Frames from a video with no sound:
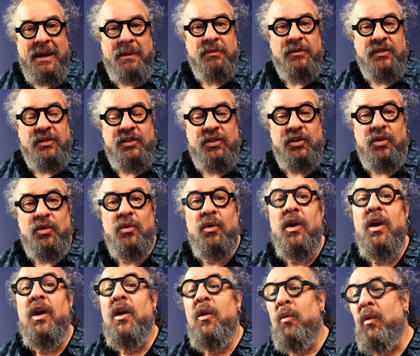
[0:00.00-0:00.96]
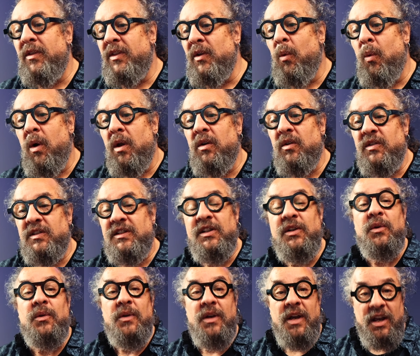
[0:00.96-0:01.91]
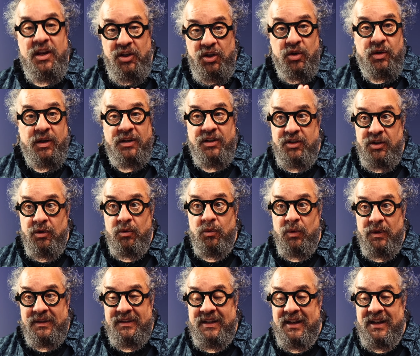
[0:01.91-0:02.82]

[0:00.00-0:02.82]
able to do with the 102, you could do with